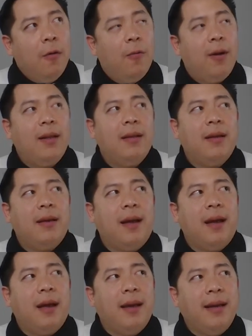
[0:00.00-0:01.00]
Well,
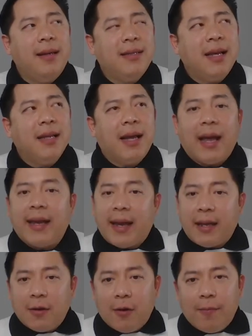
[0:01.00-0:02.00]
it's not that I
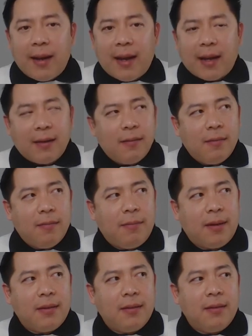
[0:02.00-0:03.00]
can't go back,
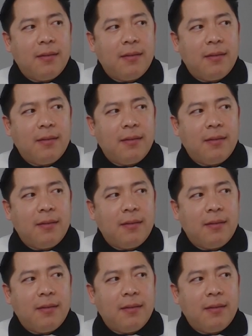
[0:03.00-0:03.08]
but